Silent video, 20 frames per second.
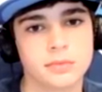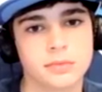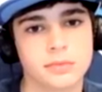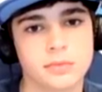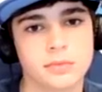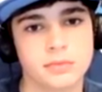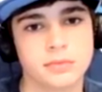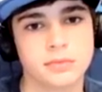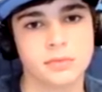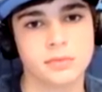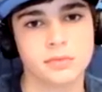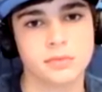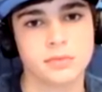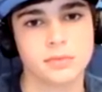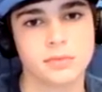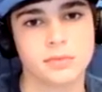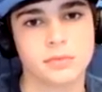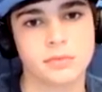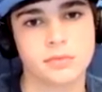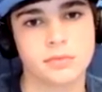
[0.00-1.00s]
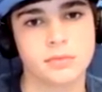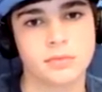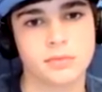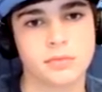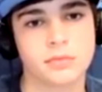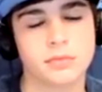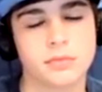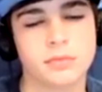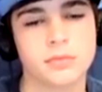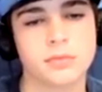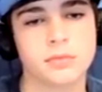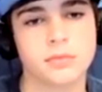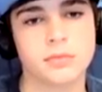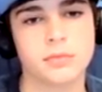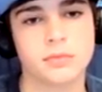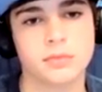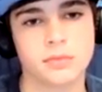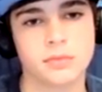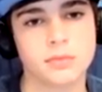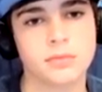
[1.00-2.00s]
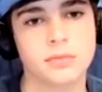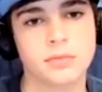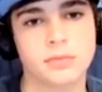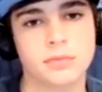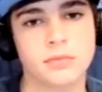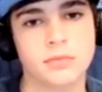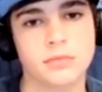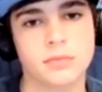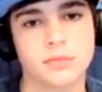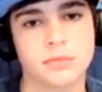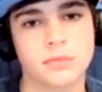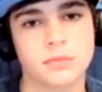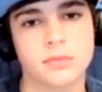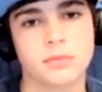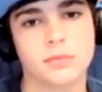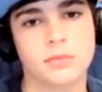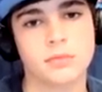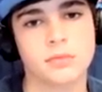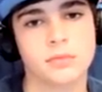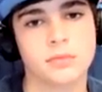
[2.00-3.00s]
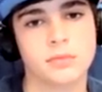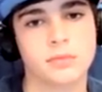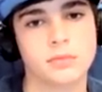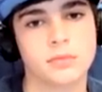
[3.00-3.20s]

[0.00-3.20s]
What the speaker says: [no speech]